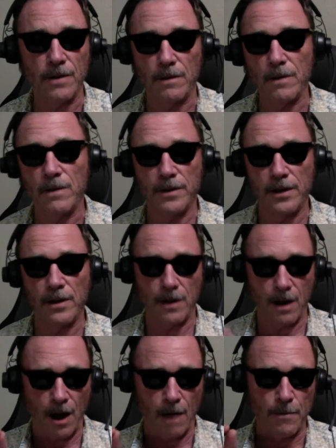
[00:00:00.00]
little
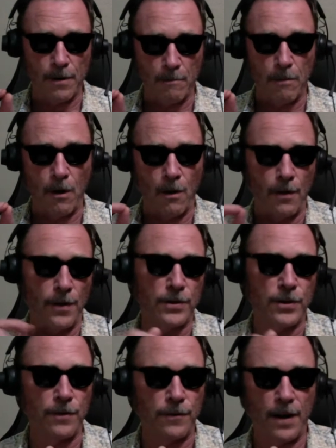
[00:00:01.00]
copper ball that
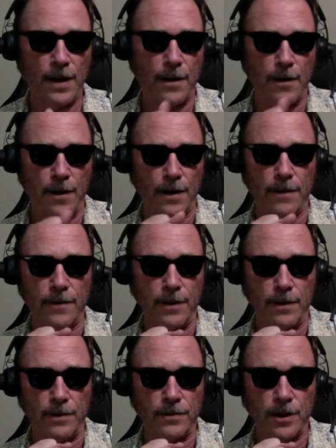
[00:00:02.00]
you fire out of a
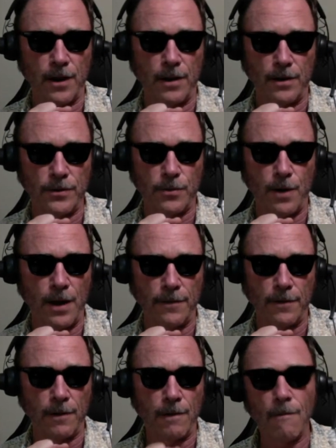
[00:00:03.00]
child's
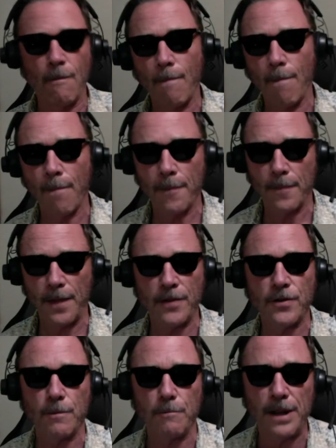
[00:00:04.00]
rifle. That's
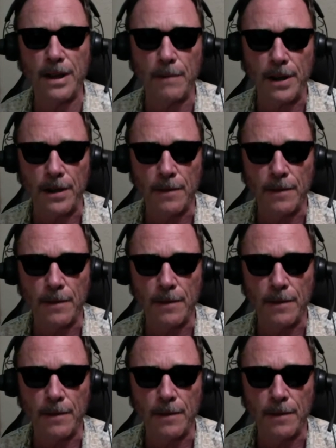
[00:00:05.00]
a BB.